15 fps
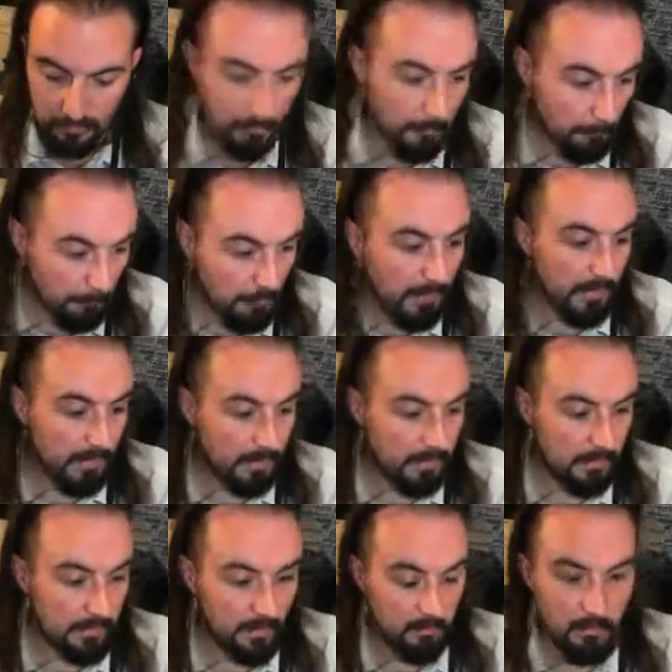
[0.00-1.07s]
make
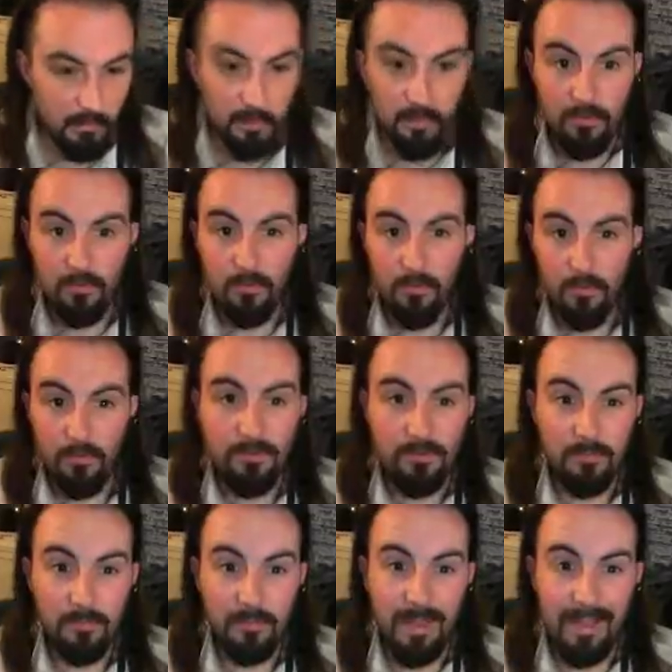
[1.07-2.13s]
them
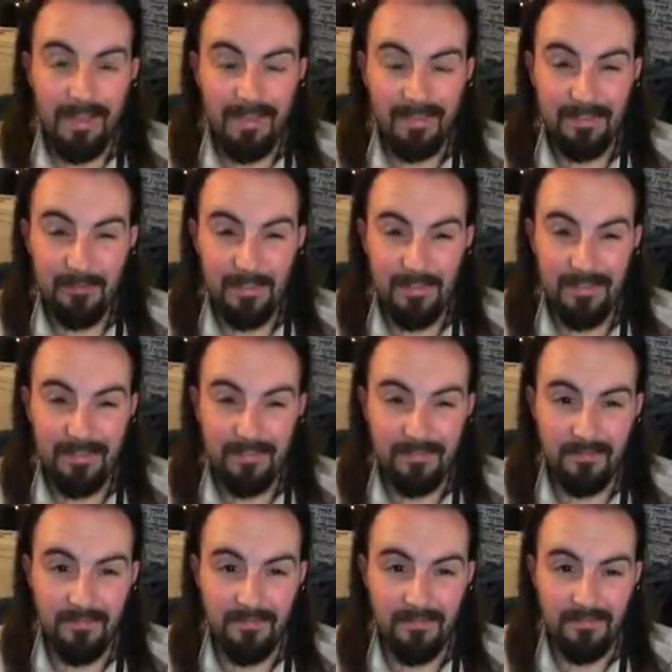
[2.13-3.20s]
noticeable as being
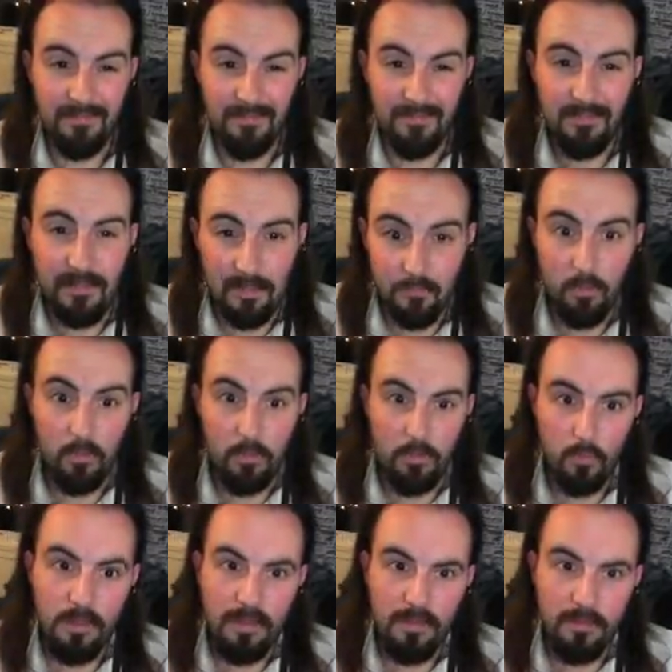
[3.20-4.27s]
the smaller,
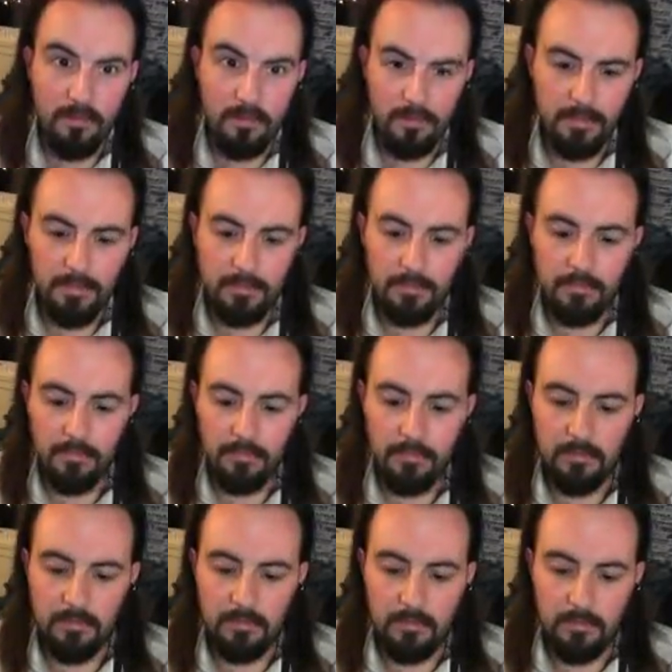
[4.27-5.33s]
weakier guys.
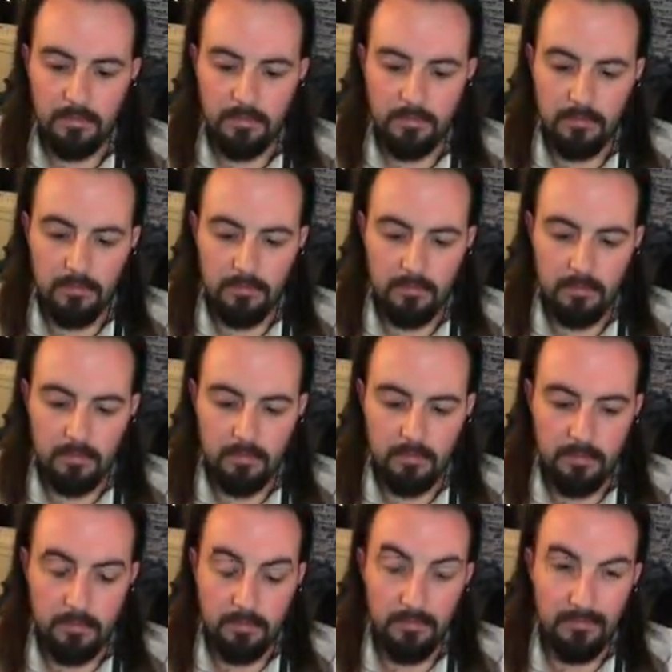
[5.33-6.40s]

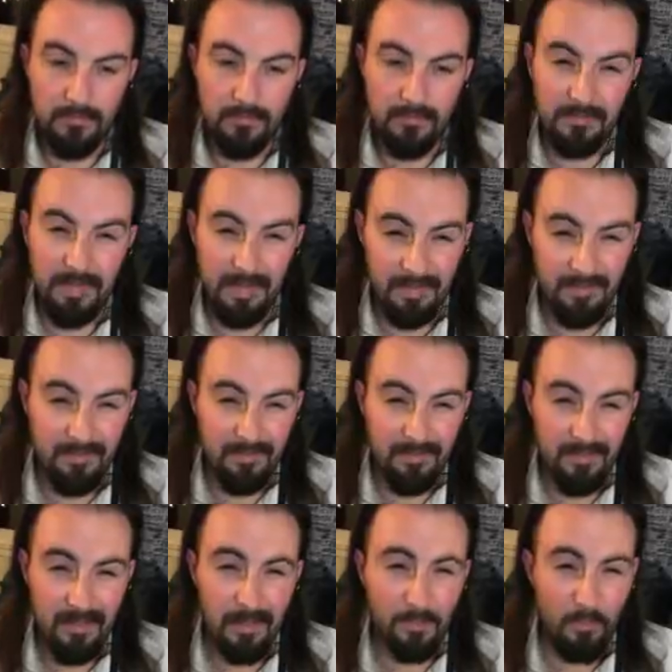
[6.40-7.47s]
Now, technically,
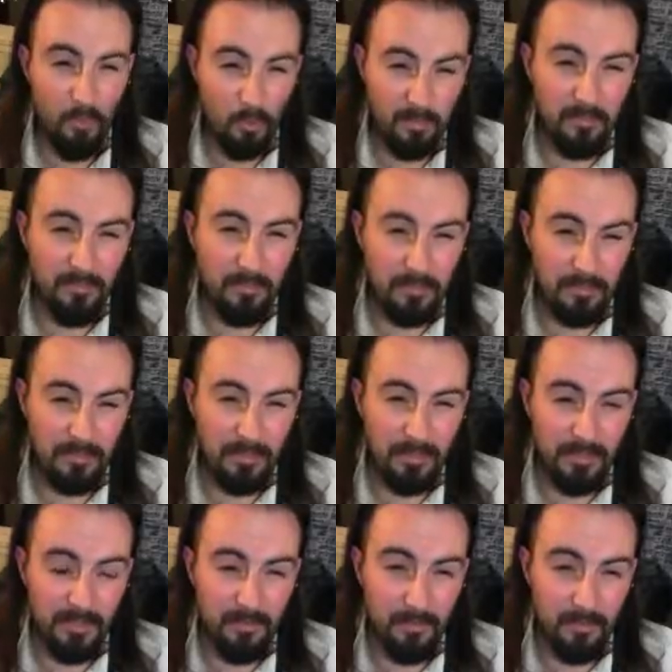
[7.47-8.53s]
I probably should have done
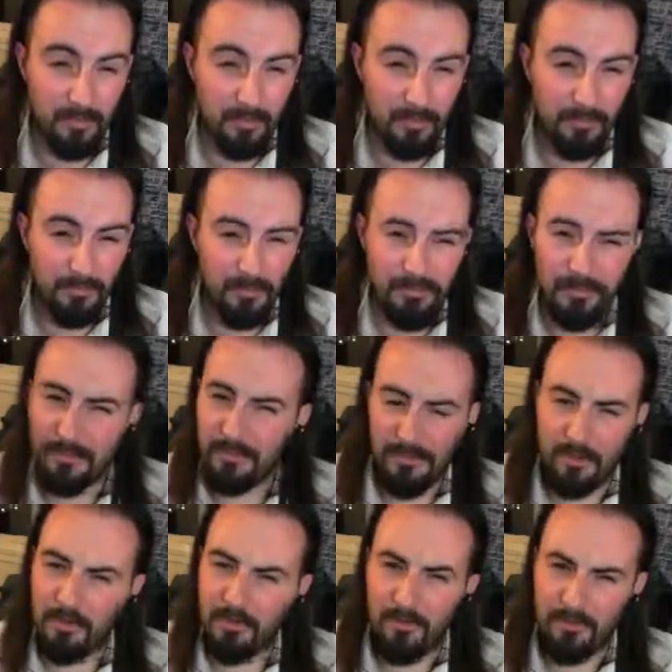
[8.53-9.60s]
that for the gutter runners, because
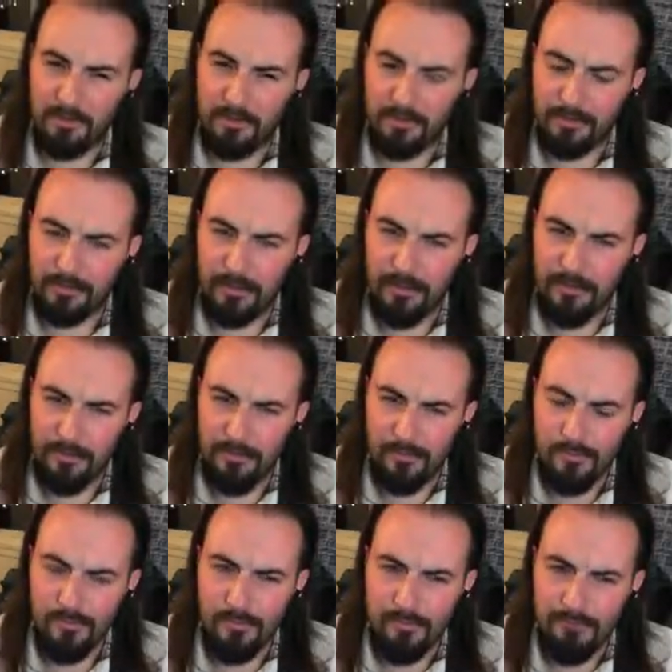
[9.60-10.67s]
gutter runners are strong too.
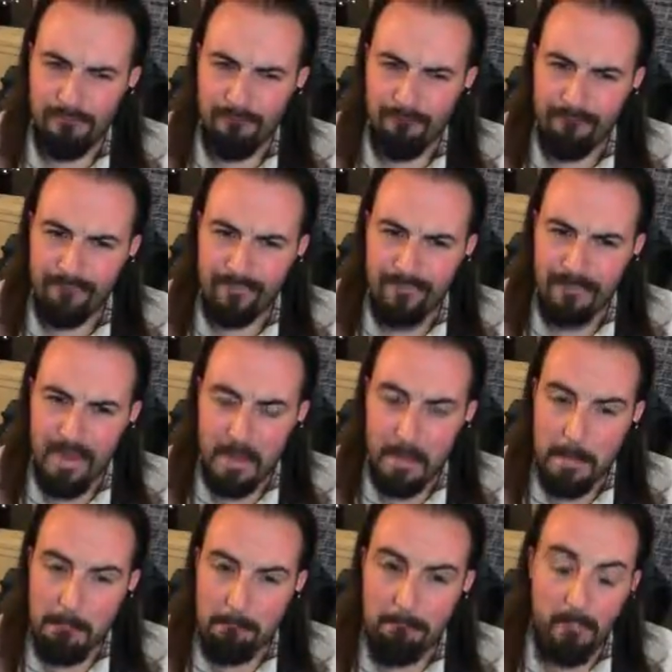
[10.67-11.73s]

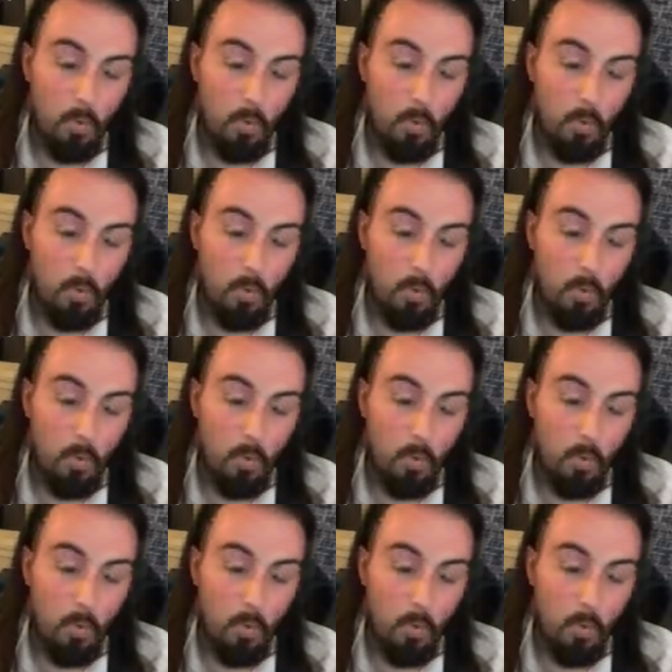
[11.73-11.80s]
But